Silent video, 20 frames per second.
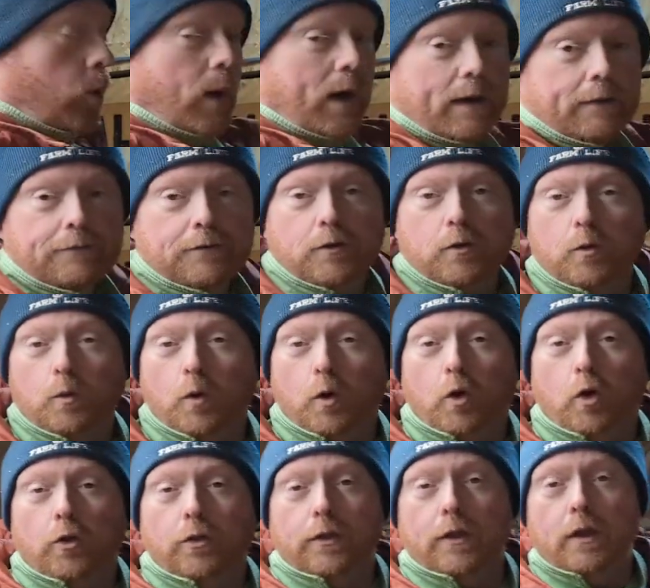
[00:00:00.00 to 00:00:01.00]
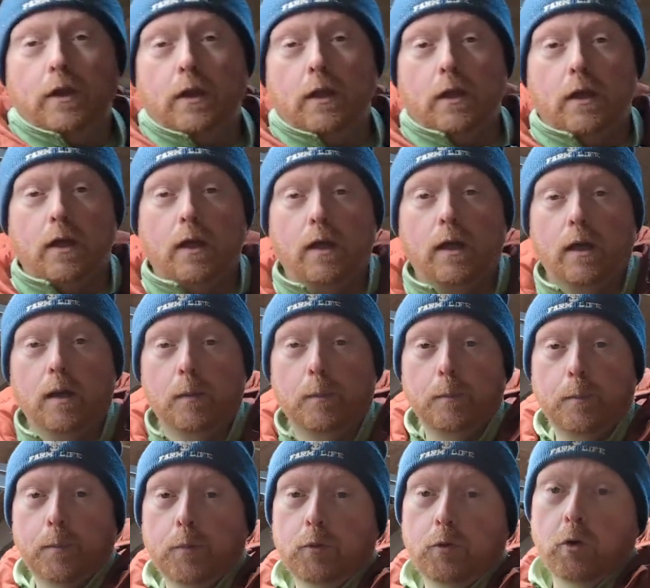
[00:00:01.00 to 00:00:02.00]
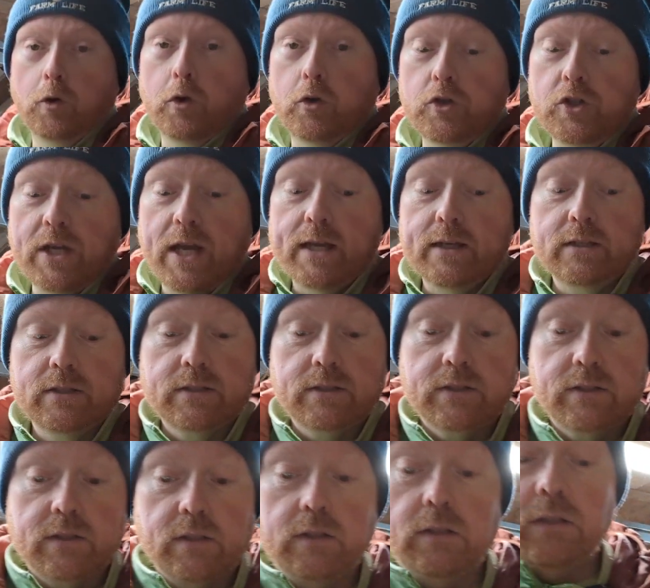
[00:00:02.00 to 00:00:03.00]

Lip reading: quite a few other projects